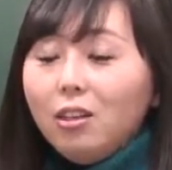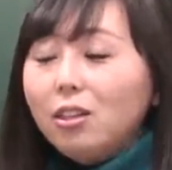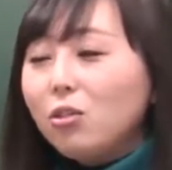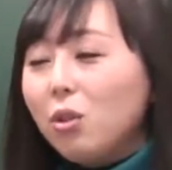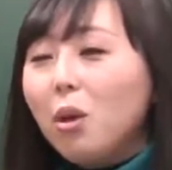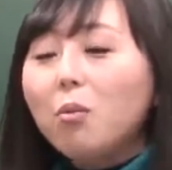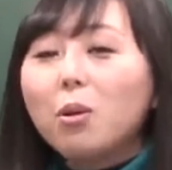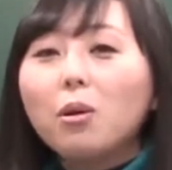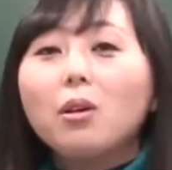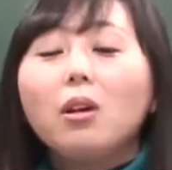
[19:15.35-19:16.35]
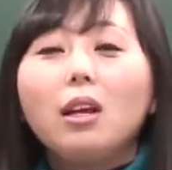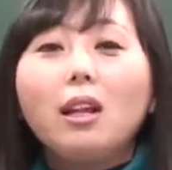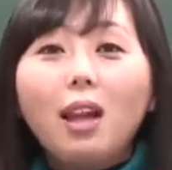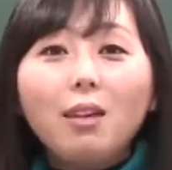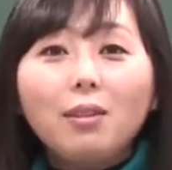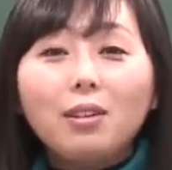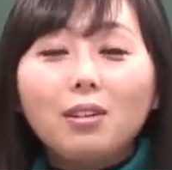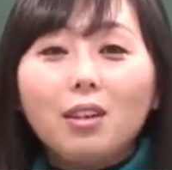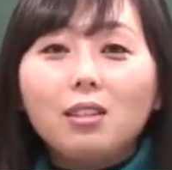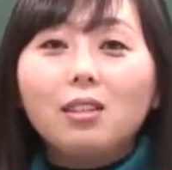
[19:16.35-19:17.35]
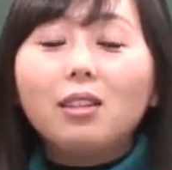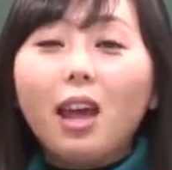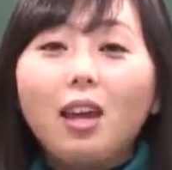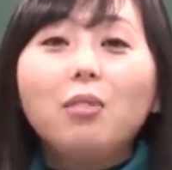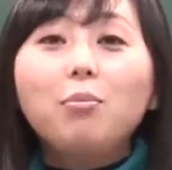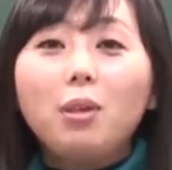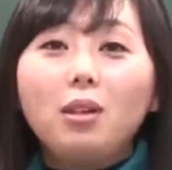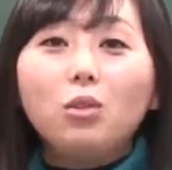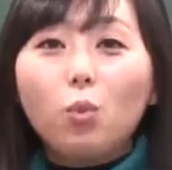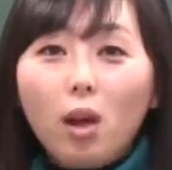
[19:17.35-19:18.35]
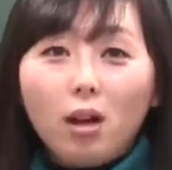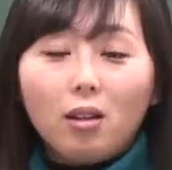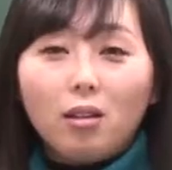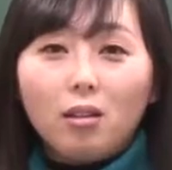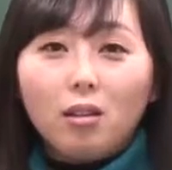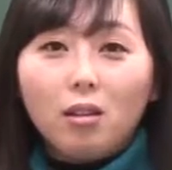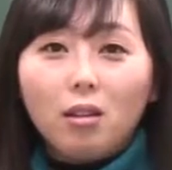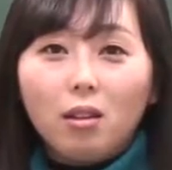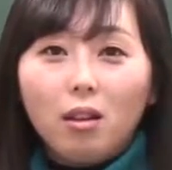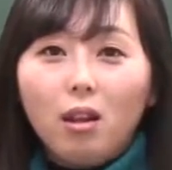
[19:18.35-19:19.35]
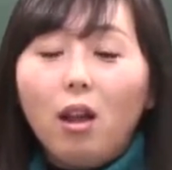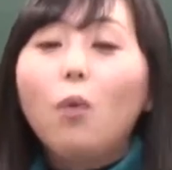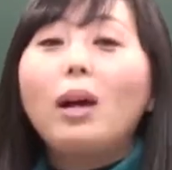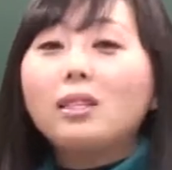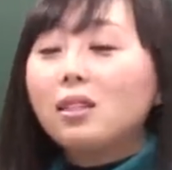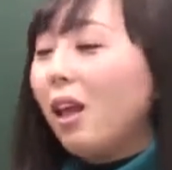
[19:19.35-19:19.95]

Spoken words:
Just remember, 11 is 10 plus 1. And what's